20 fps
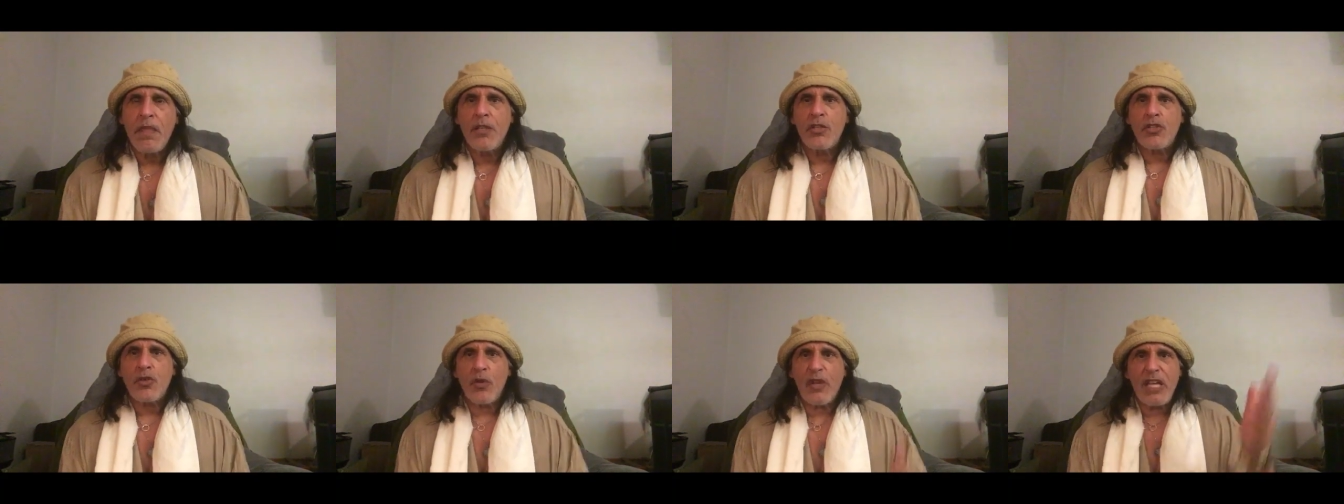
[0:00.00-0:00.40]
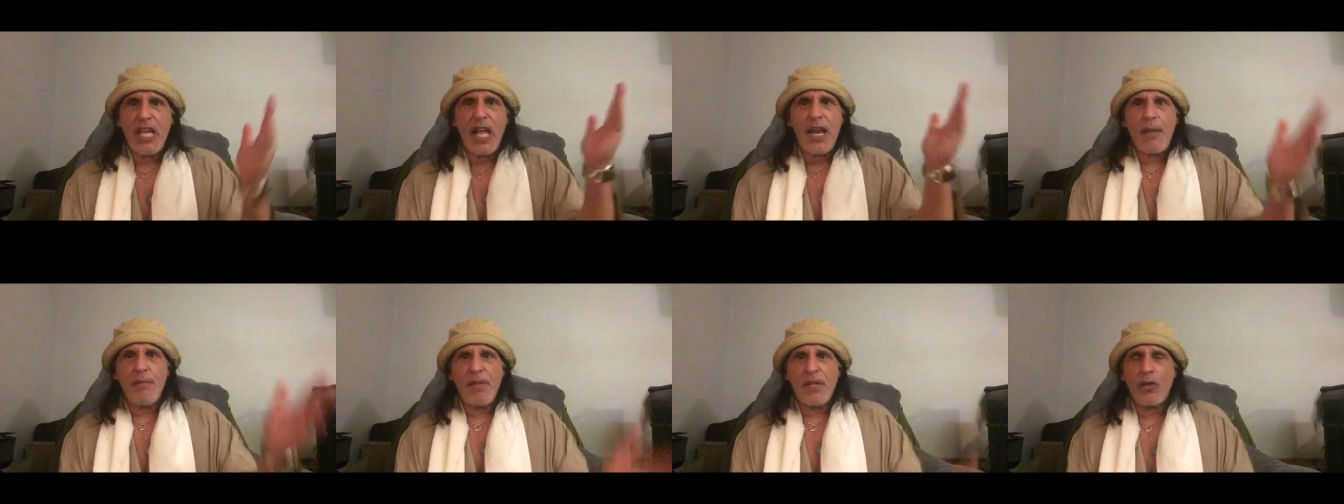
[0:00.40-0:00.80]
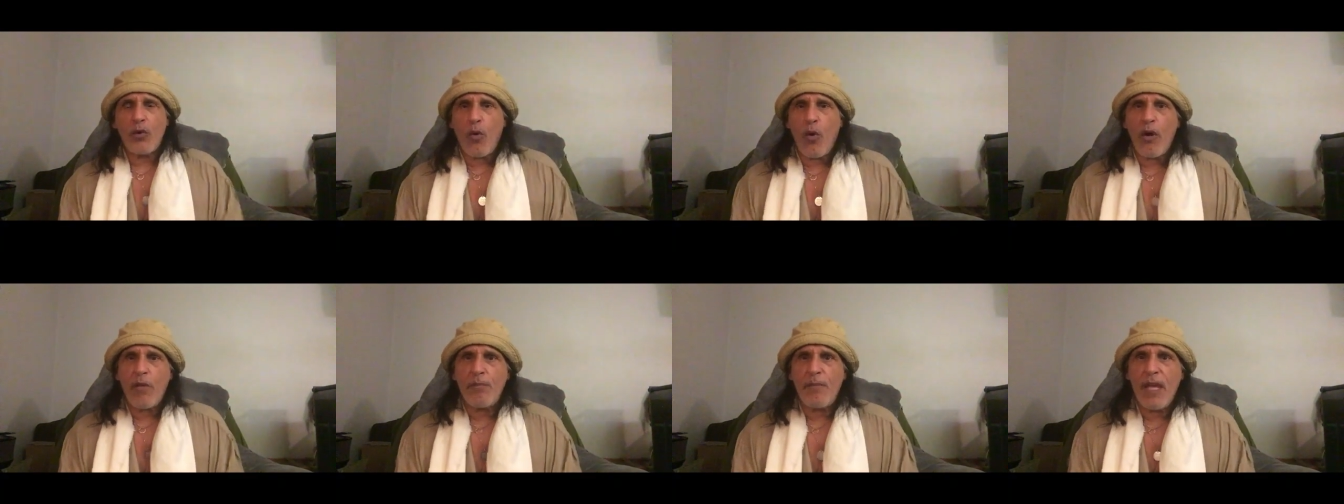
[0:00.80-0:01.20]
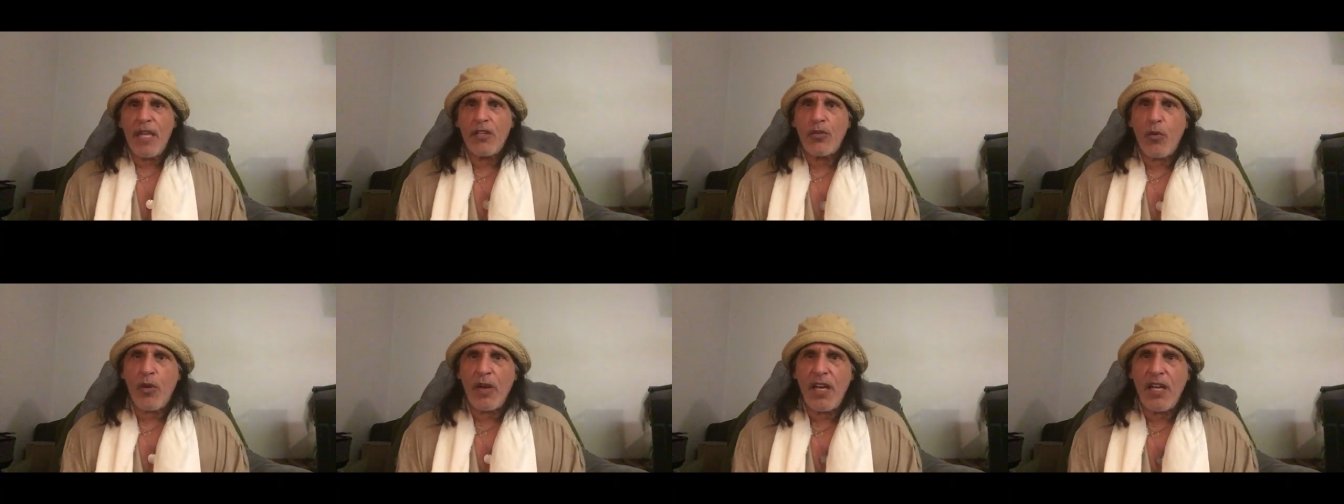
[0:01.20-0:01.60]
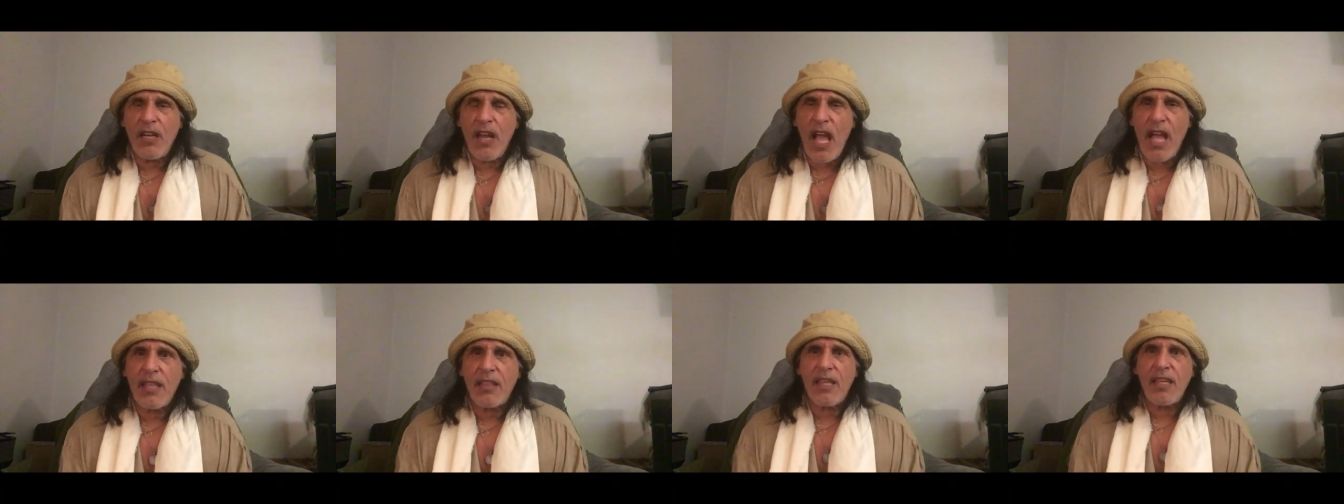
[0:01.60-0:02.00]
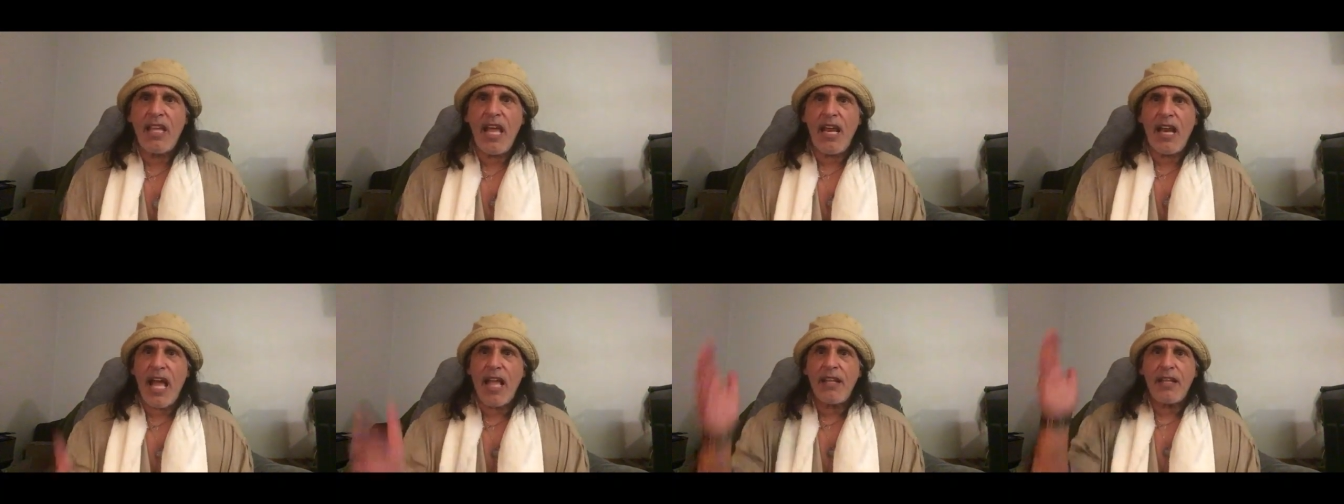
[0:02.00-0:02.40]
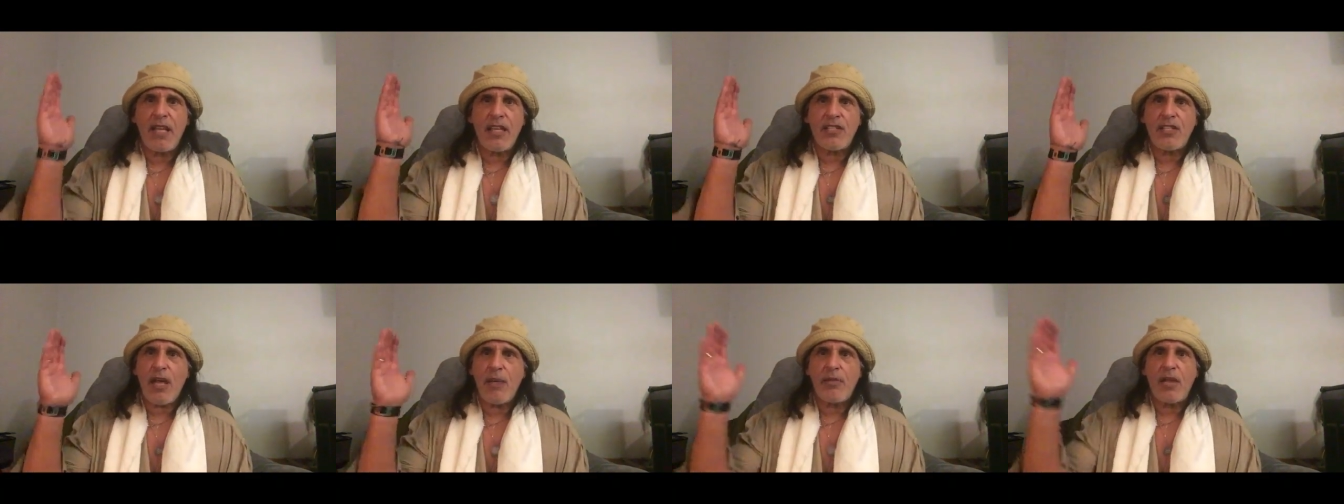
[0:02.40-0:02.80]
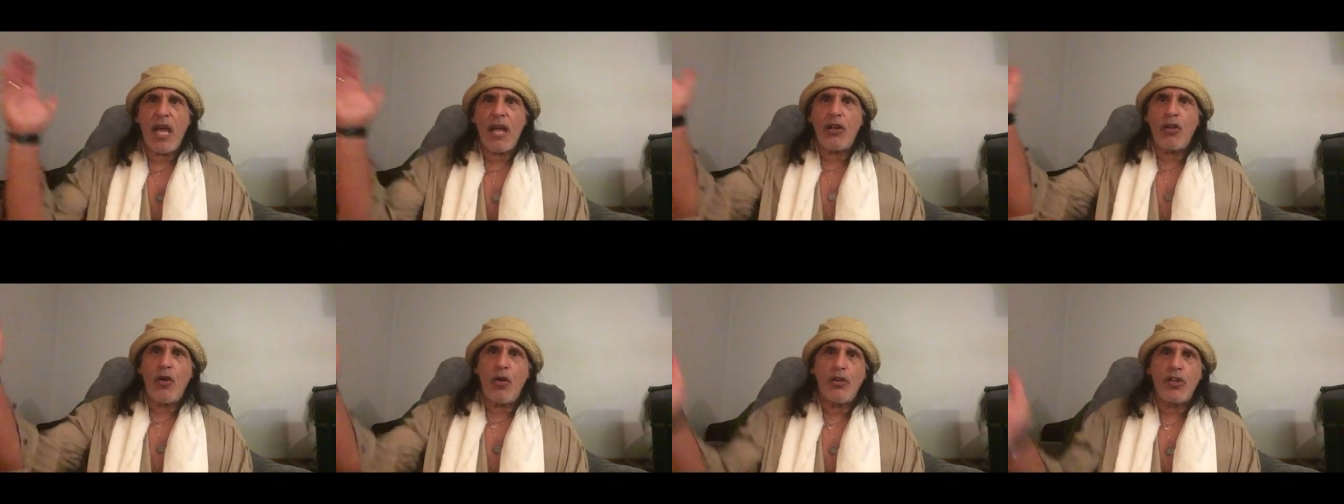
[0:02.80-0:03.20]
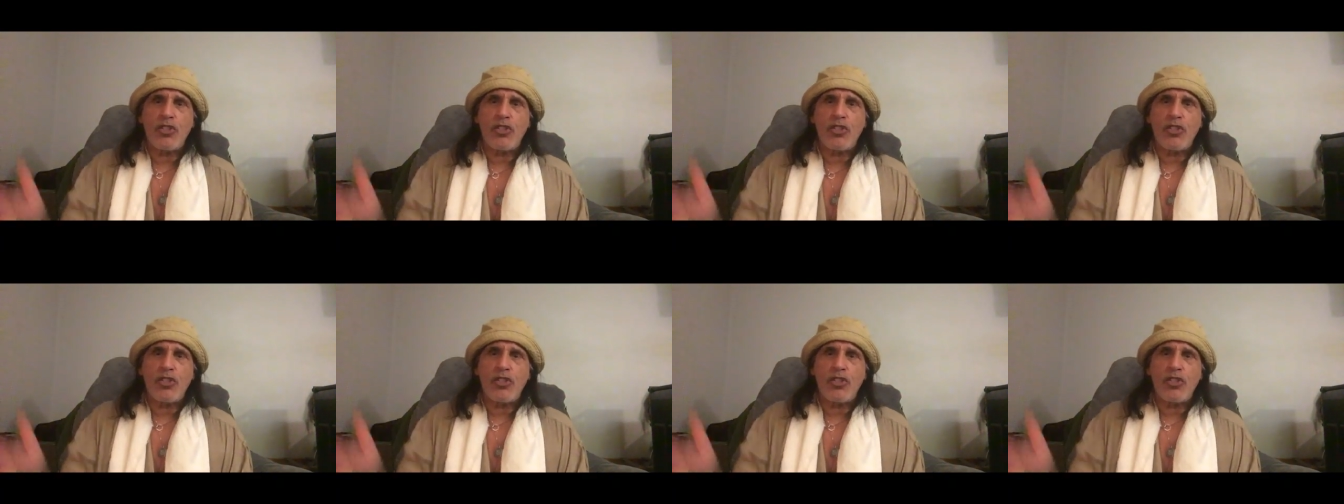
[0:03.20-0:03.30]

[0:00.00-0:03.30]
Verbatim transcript: so again, I'm in court May 29th. Again, I guess I've got to go to